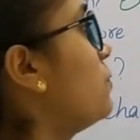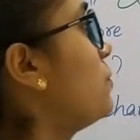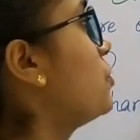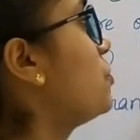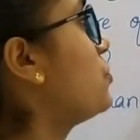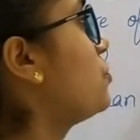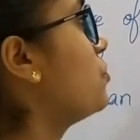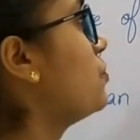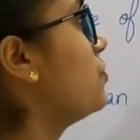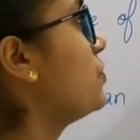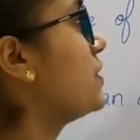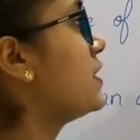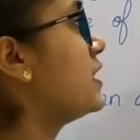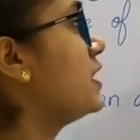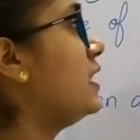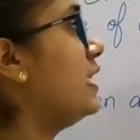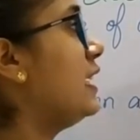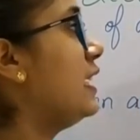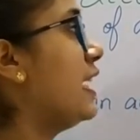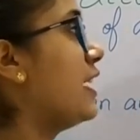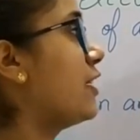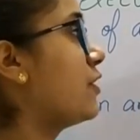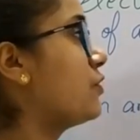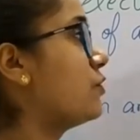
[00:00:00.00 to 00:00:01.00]
protons,
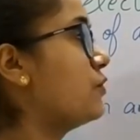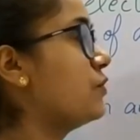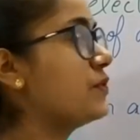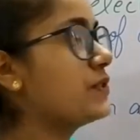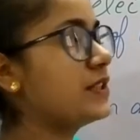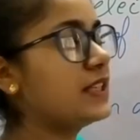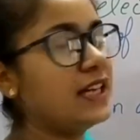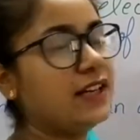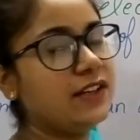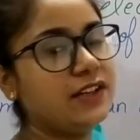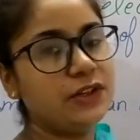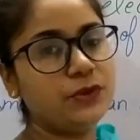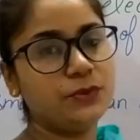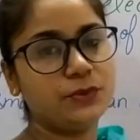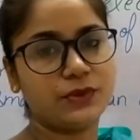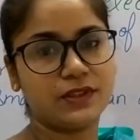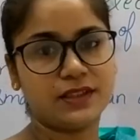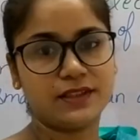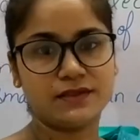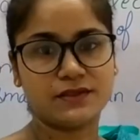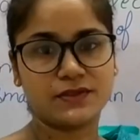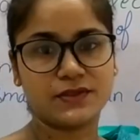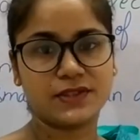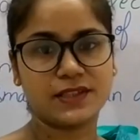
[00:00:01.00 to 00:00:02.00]
electrons and
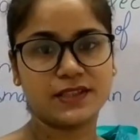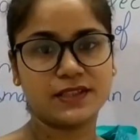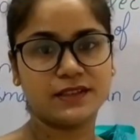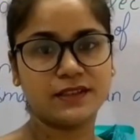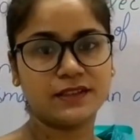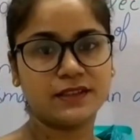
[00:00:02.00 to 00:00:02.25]
neutrons.